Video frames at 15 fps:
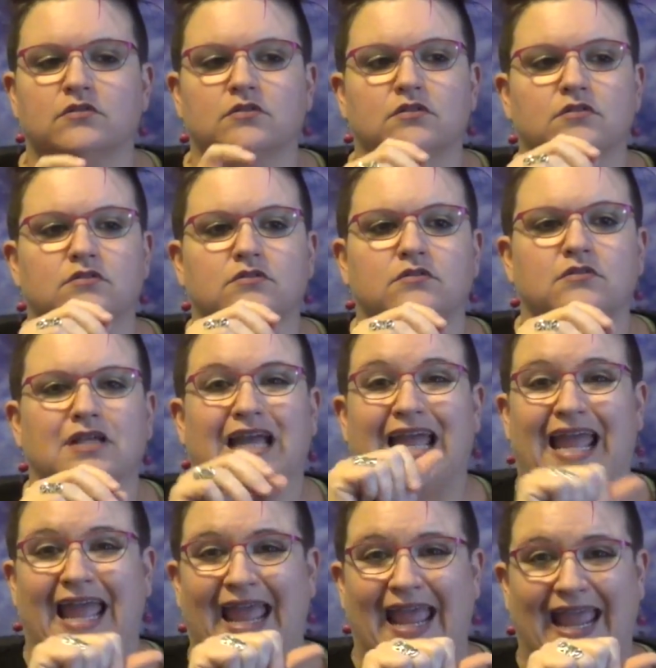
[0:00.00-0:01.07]
If you were to
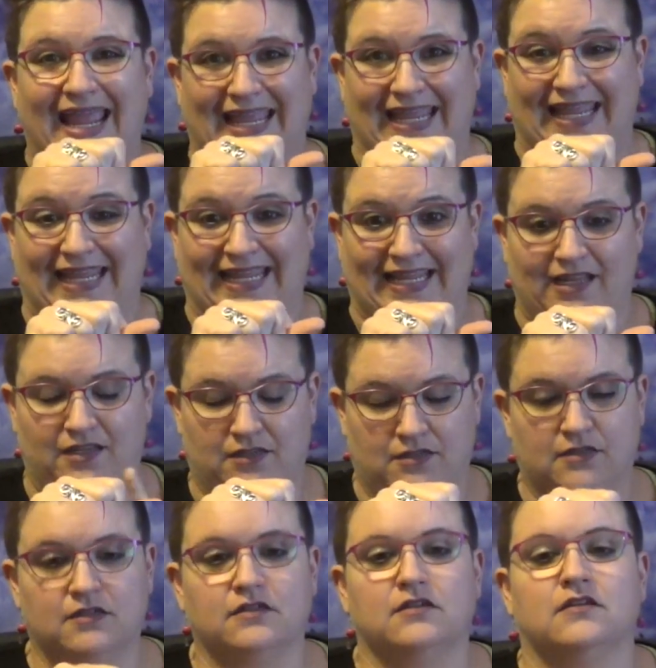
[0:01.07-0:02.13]
put down
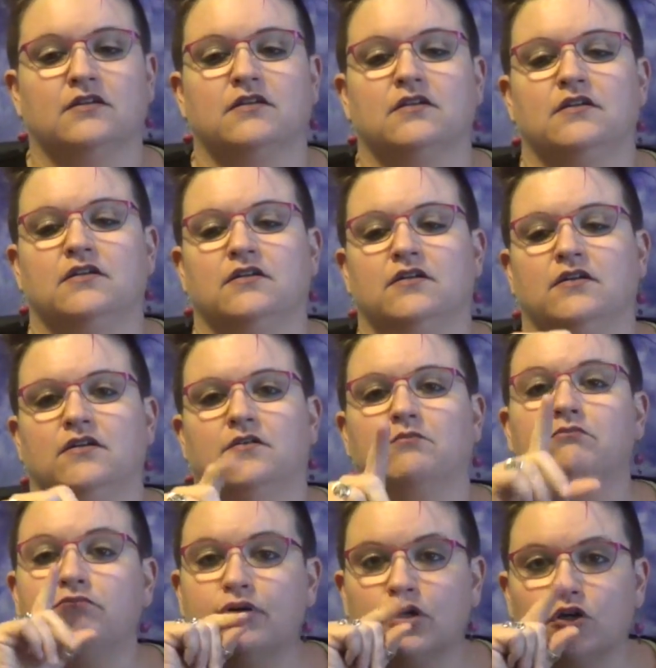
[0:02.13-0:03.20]
like an A,
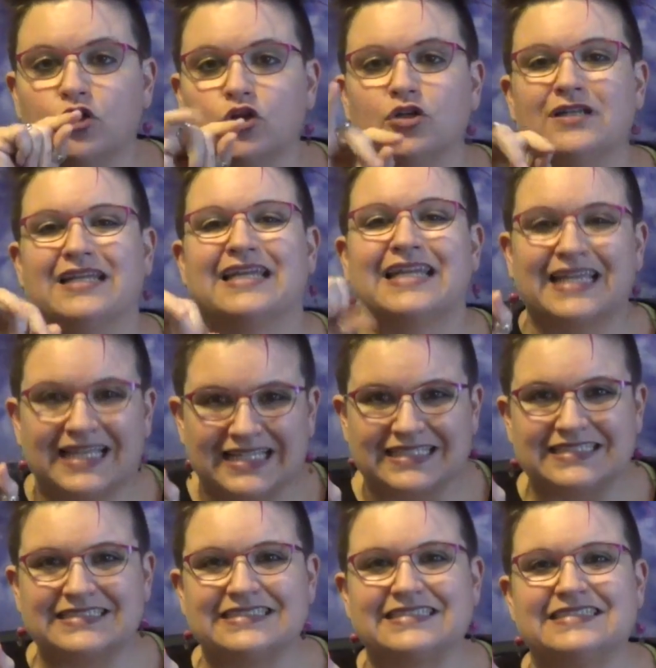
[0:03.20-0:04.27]
like a
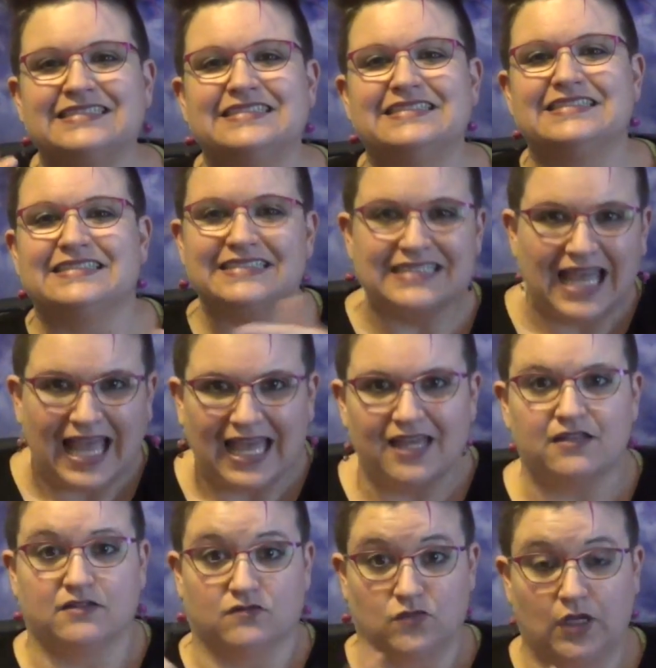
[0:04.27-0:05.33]
bird
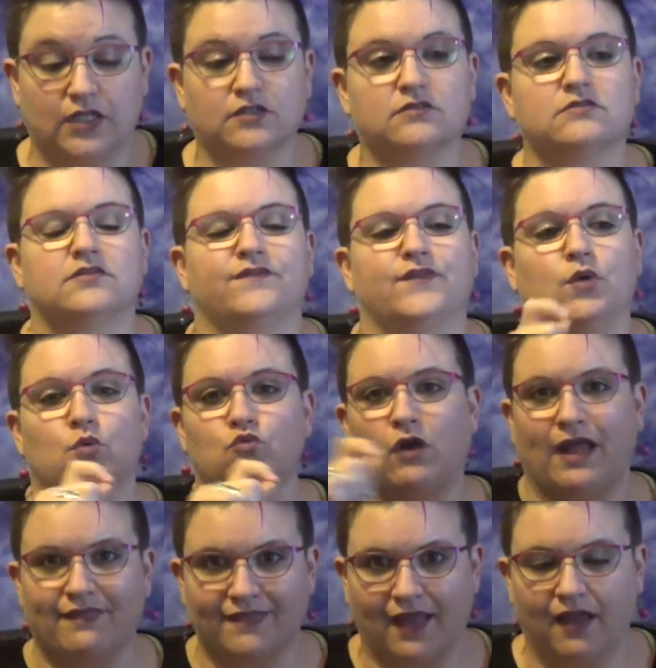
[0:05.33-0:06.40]
is dead,
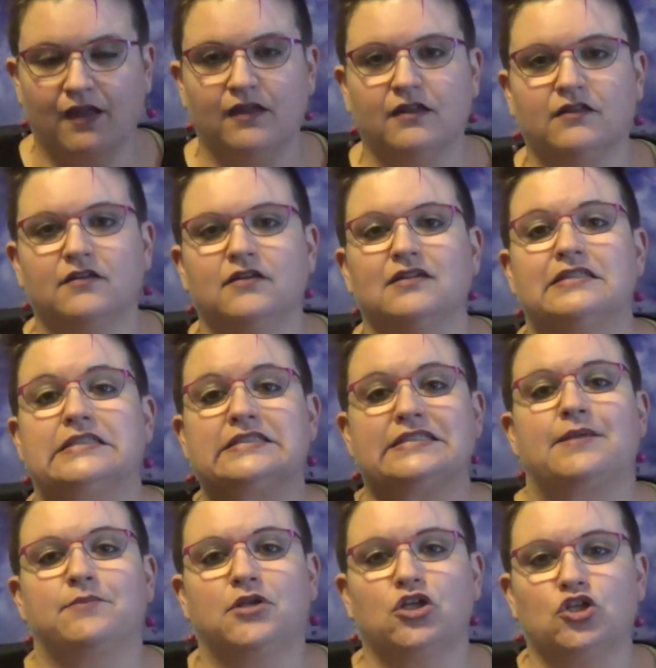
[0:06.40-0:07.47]
right?
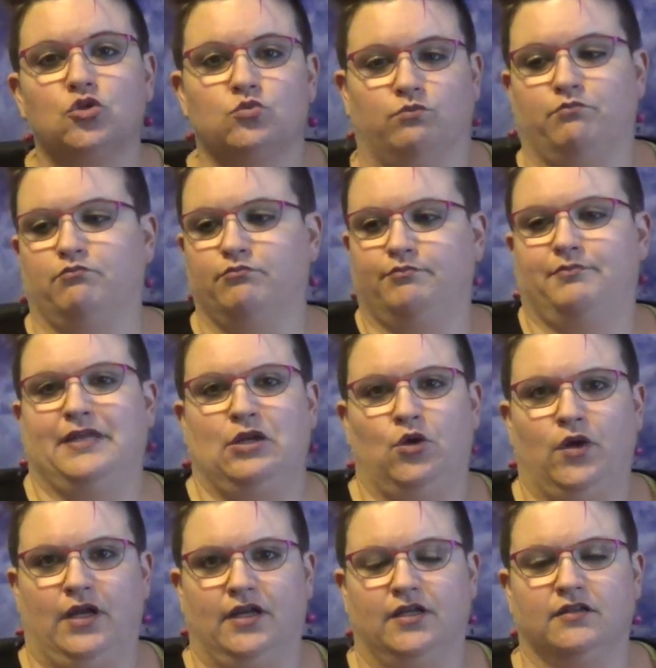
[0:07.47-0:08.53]
You would know that the rule
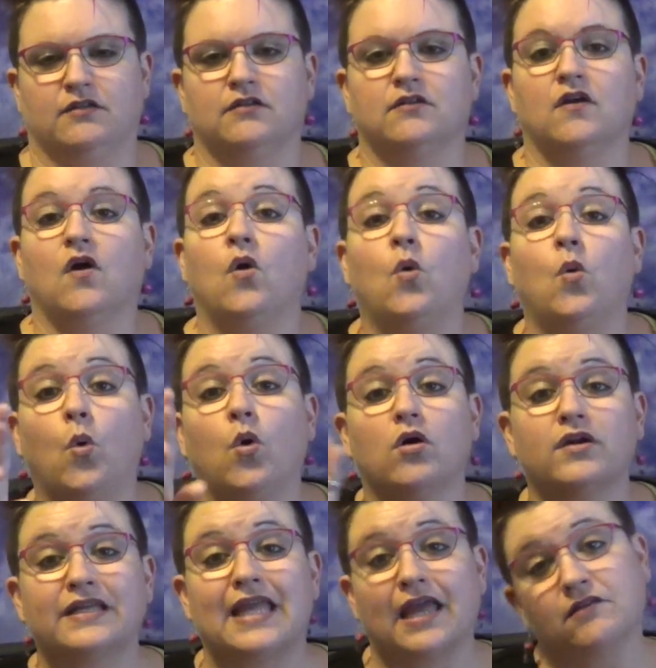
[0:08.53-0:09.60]
would be that have to
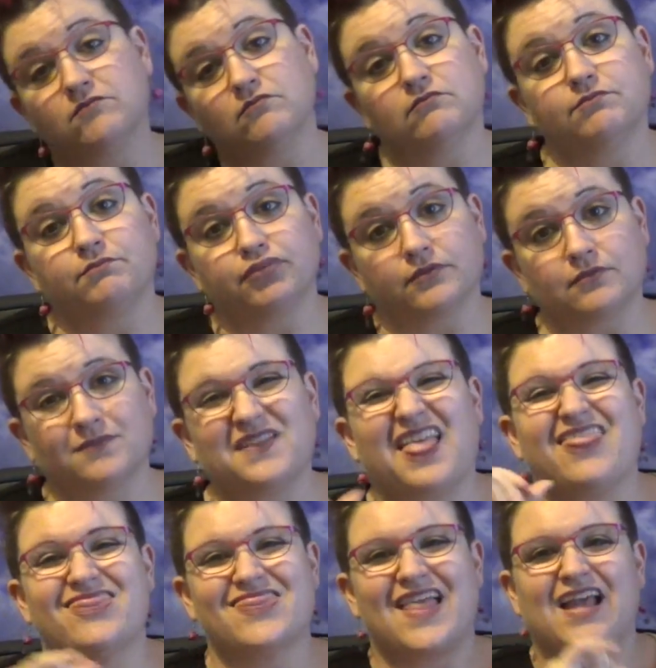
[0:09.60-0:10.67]
do a period,
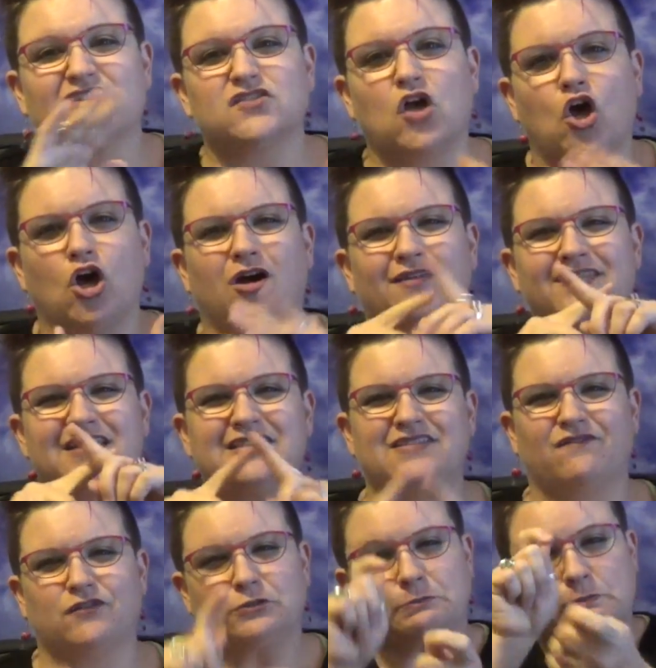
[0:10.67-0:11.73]
or you could do an
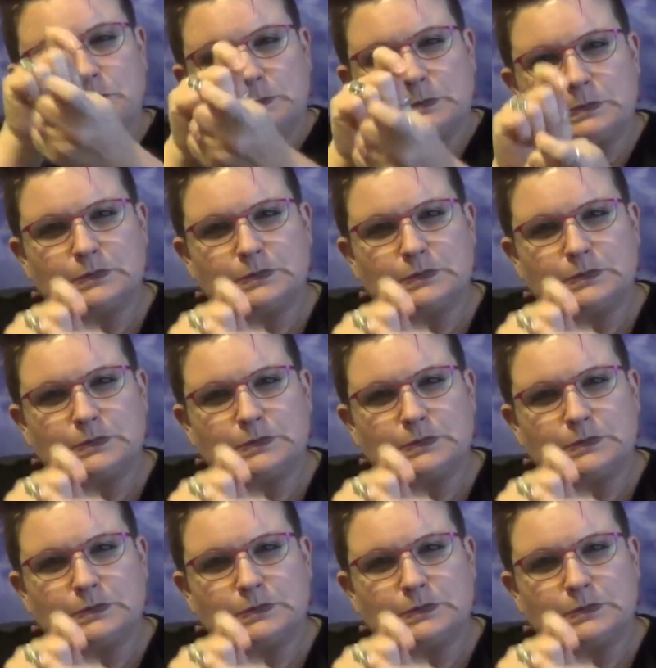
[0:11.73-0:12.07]
exclamation